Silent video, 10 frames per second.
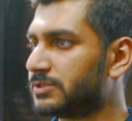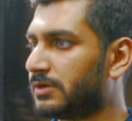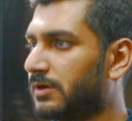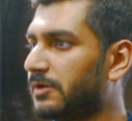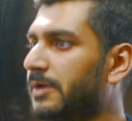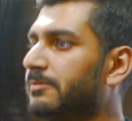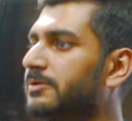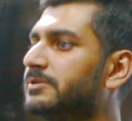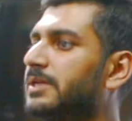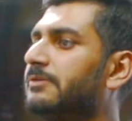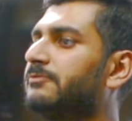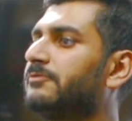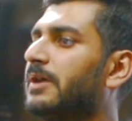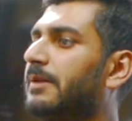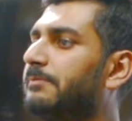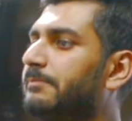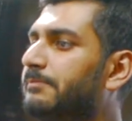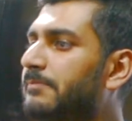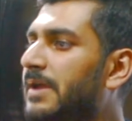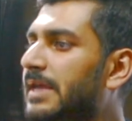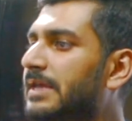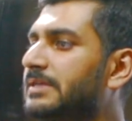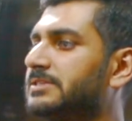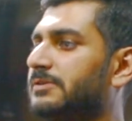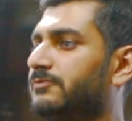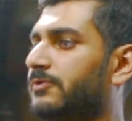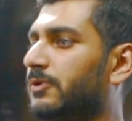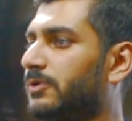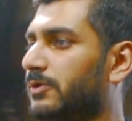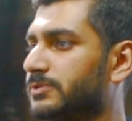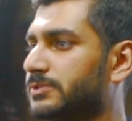are able to take amazing photos.